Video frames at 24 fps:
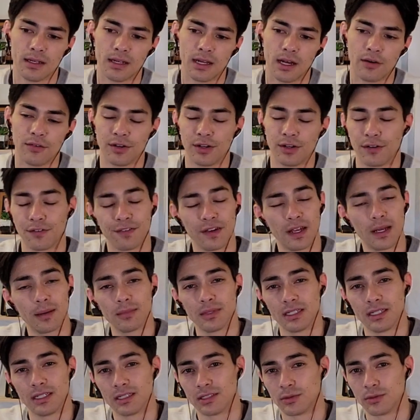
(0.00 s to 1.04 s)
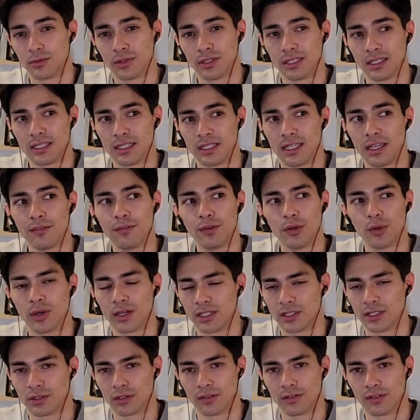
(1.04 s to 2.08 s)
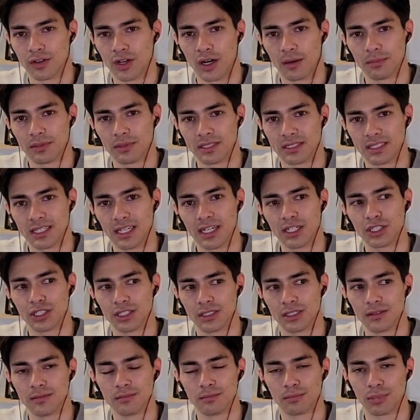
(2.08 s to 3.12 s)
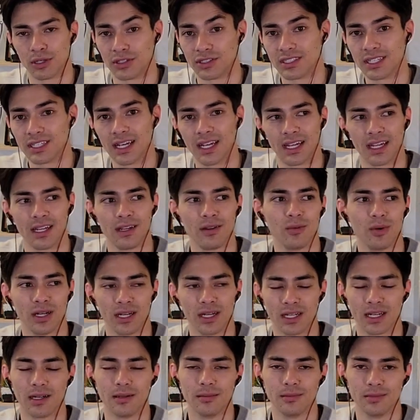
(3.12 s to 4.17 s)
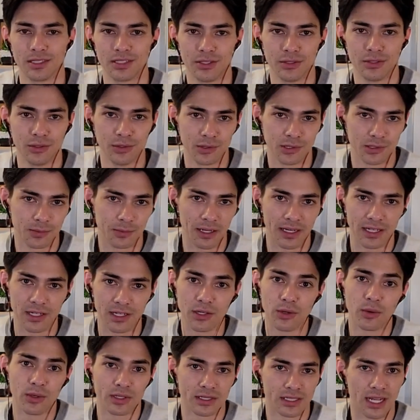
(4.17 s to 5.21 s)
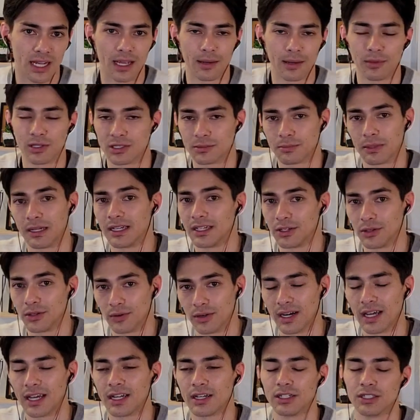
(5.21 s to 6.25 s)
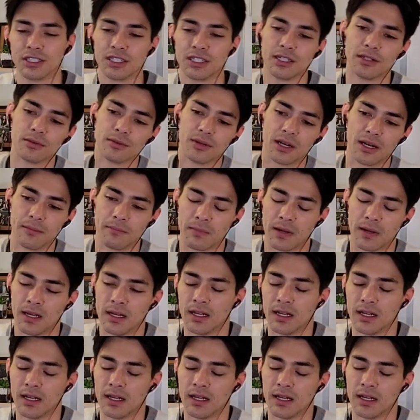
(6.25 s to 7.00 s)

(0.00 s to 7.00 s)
However, your family doesn't really give you any sort of compensation per se when it comes to spending your time or spending your energy, right?